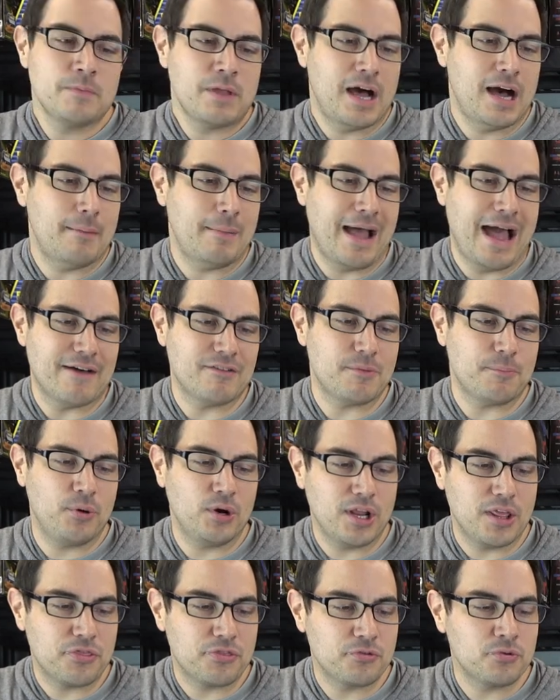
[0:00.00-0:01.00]
I haven't
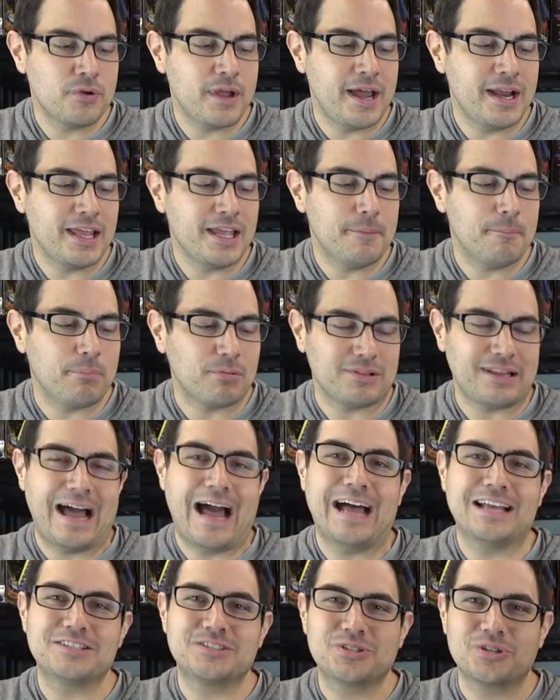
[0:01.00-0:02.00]
put it through any
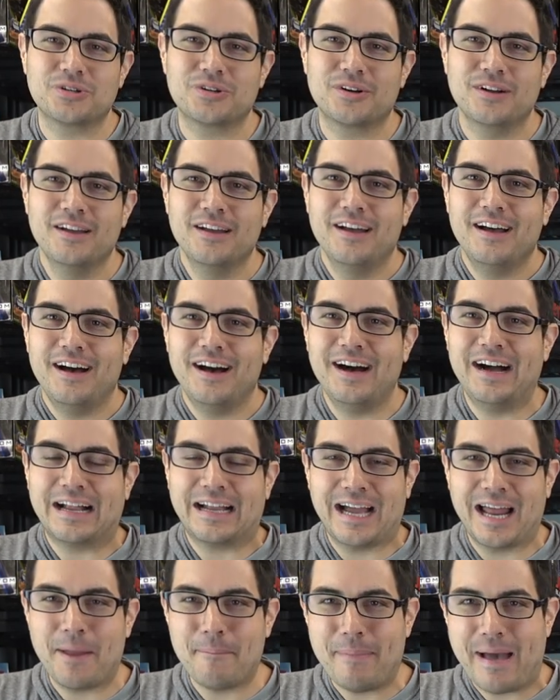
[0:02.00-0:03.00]
blaster
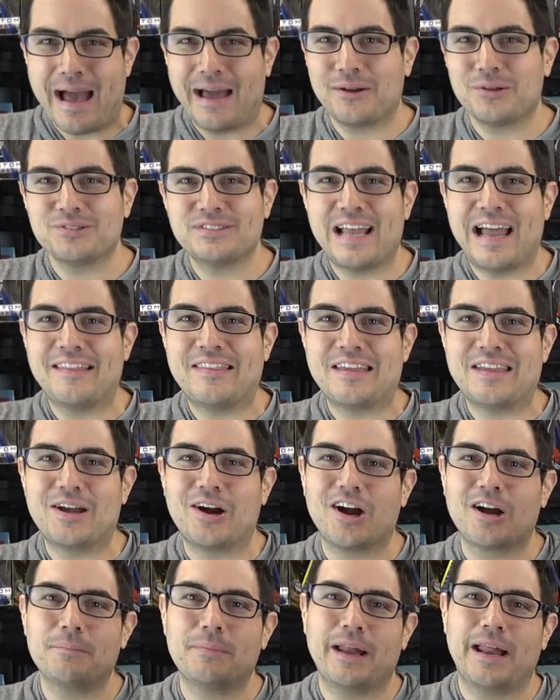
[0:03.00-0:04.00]
kind of battles yet in the yard,